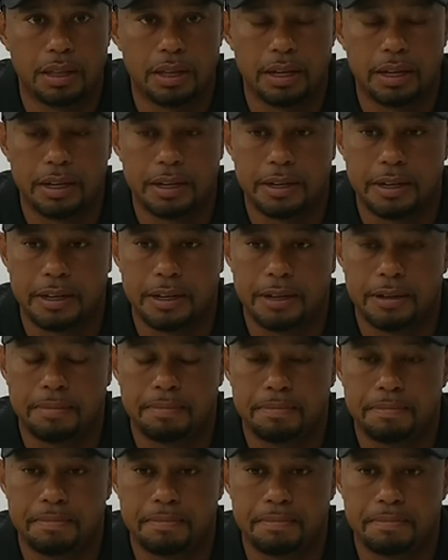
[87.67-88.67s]

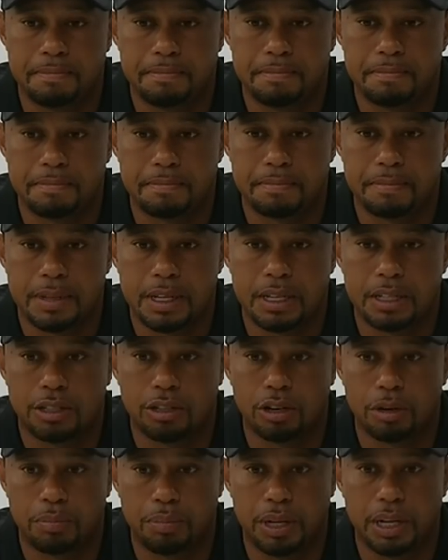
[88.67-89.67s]
then
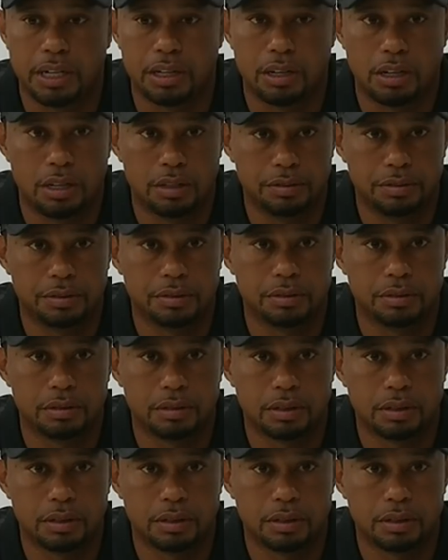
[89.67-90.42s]
started playing golf.